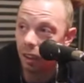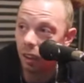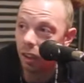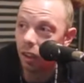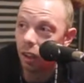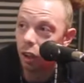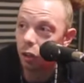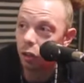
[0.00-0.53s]
Do
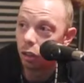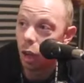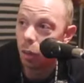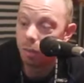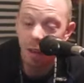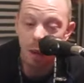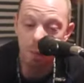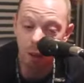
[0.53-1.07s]
you know
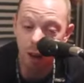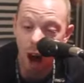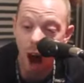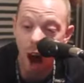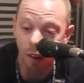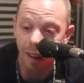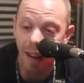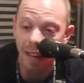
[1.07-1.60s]
what I'm saying? Because
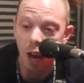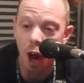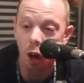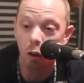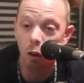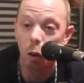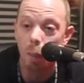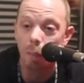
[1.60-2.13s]
all right,
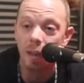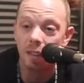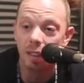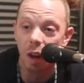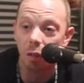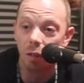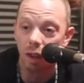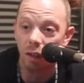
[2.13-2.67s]
I grew up in
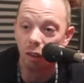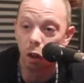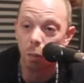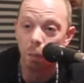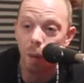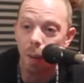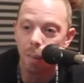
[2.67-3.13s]
South London,